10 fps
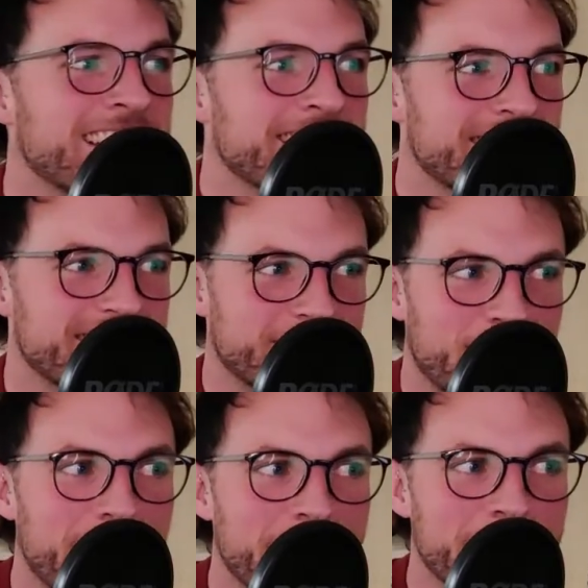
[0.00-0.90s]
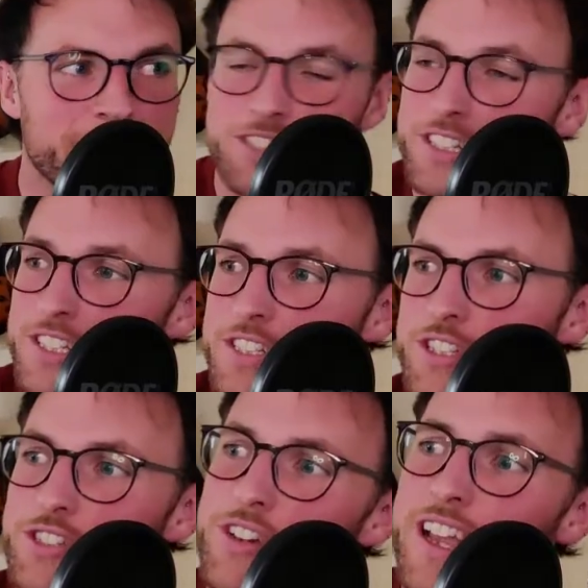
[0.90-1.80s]
Songs to the
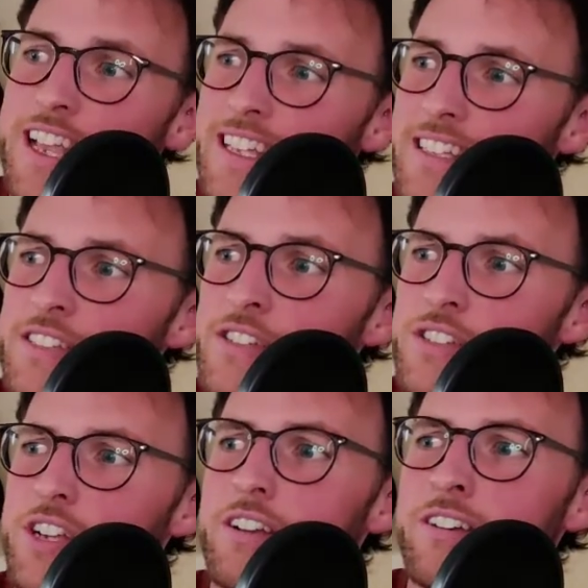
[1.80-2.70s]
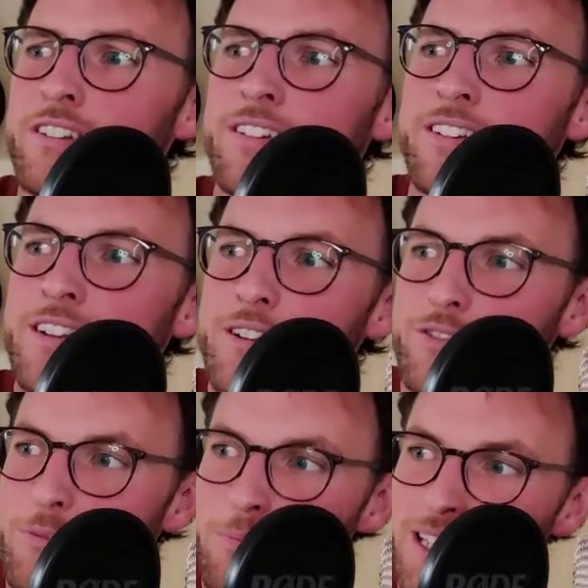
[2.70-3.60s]
stranger,
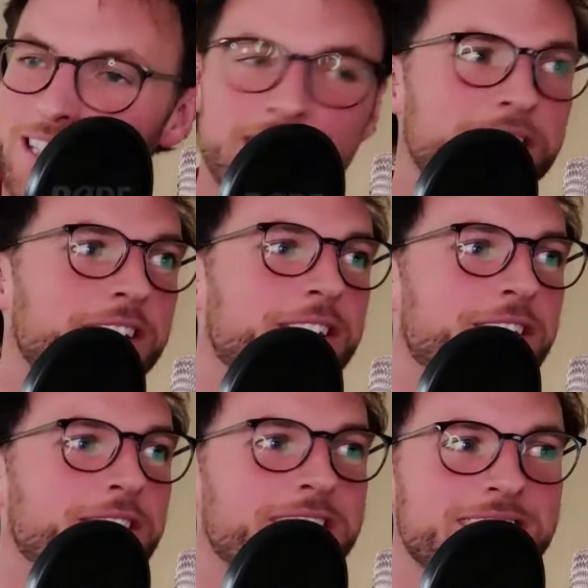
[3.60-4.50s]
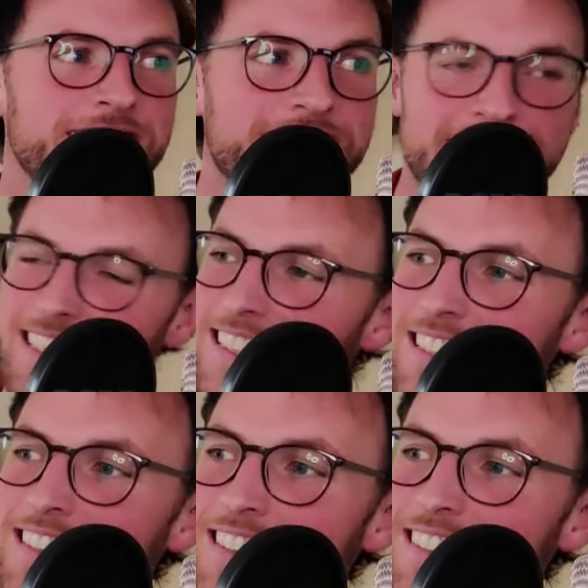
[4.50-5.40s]
familiar and
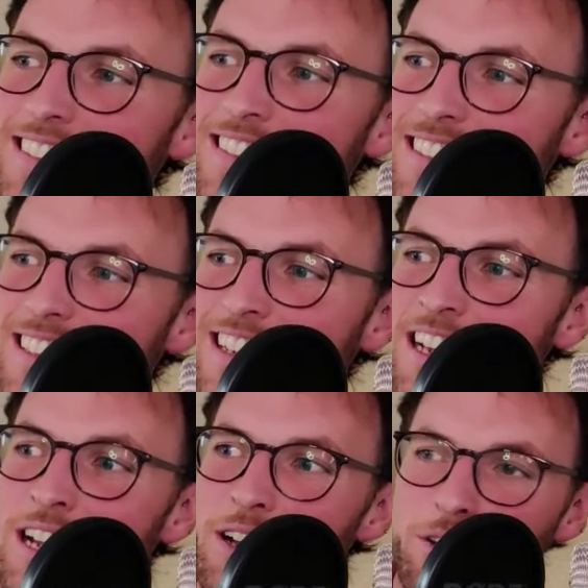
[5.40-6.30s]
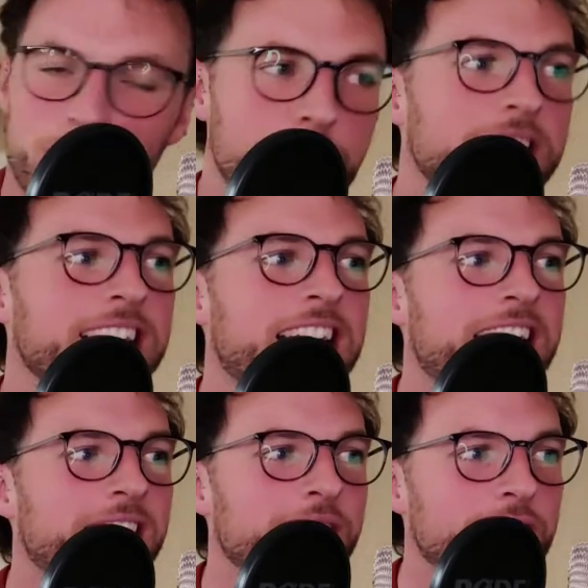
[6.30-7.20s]
clear, ring
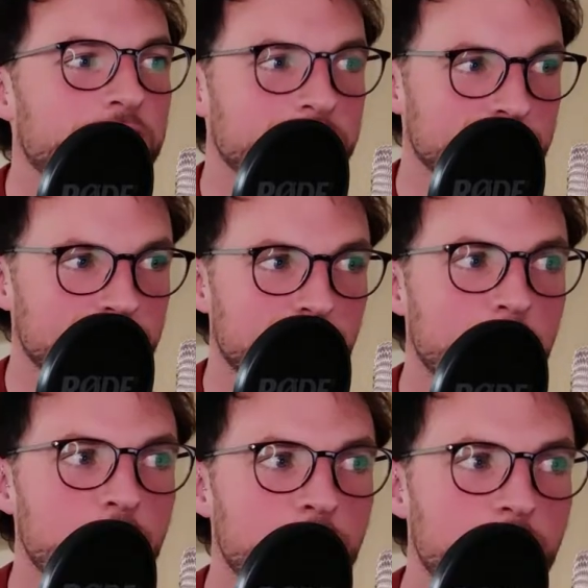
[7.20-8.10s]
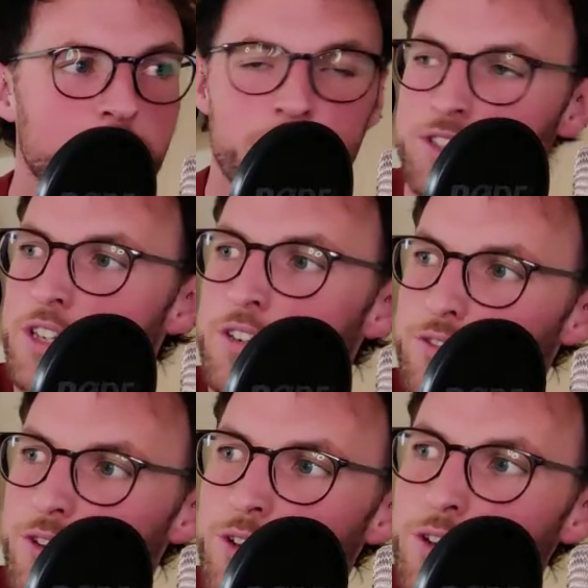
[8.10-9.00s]
out in chorus
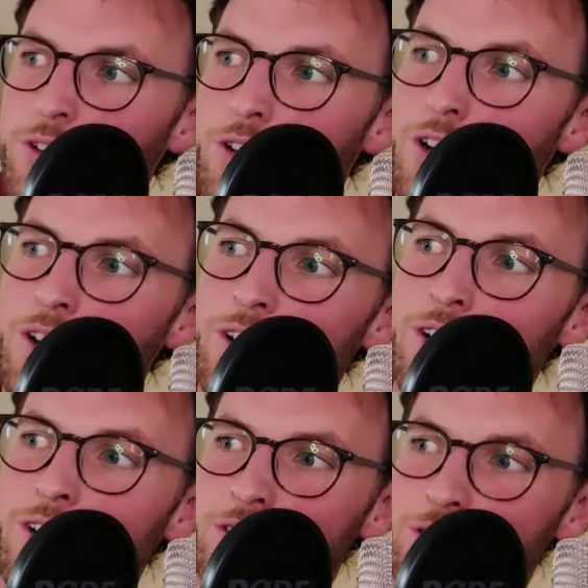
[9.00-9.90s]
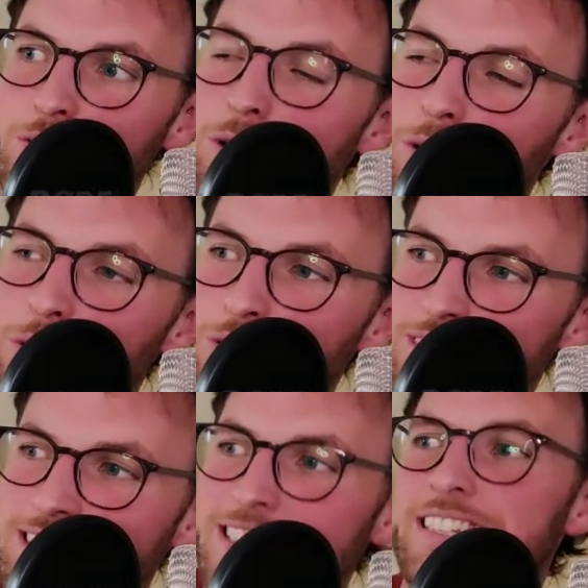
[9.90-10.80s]
for all you hold
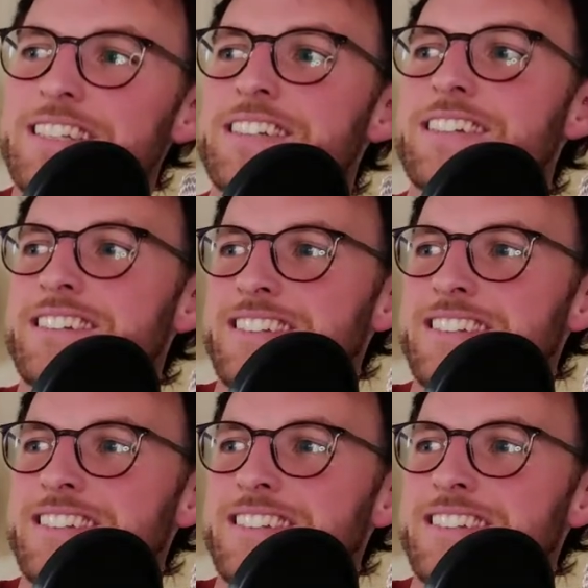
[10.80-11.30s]
dear.